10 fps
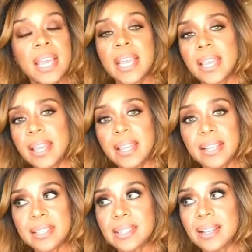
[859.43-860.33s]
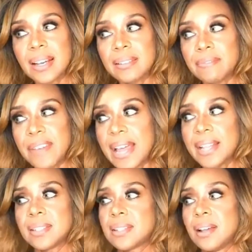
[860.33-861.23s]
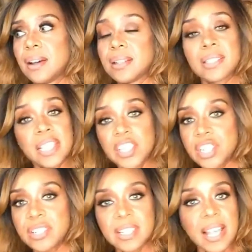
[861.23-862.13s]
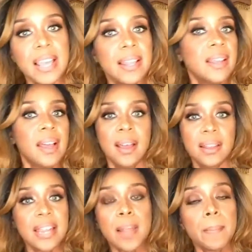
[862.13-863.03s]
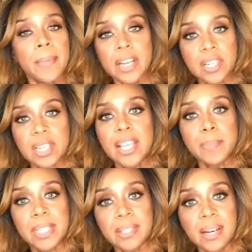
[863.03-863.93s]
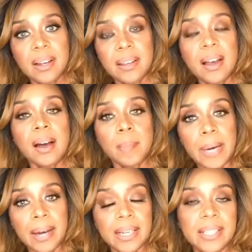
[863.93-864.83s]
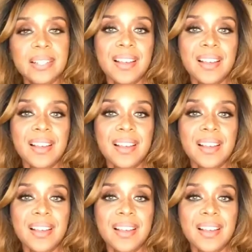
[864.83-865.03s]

in its advanced stages, and not much can be done about it.